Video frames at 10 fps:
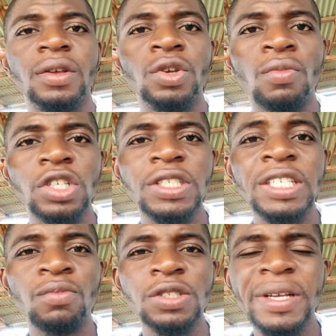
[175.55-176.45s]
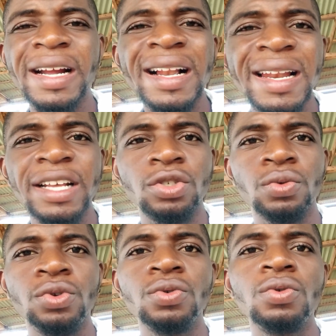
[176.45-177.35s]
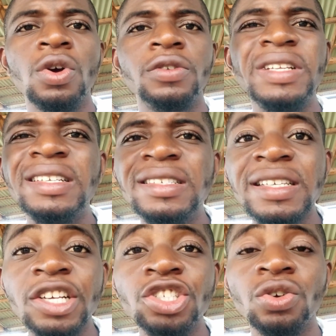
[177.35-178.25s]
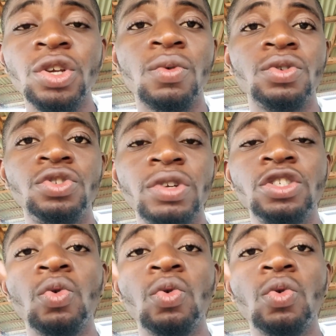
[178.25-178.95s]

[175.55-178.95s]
It must be clear to you the session you want to trade.